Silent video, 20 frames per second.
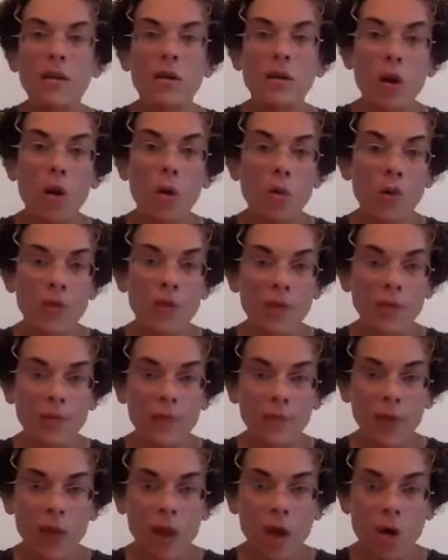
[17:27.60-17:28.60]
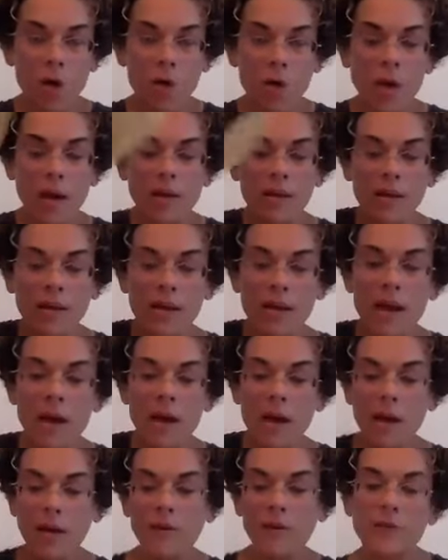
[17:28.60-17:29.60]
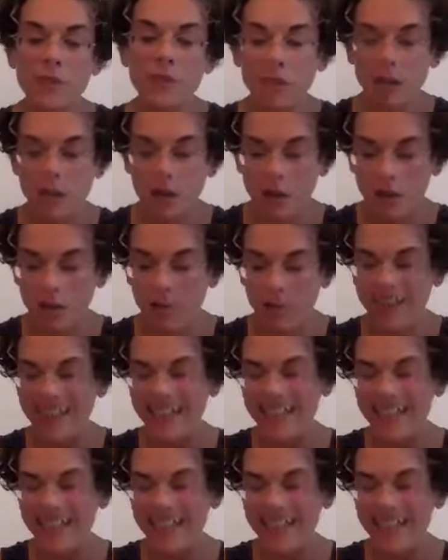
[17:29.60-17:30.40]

go with the flow enough to go,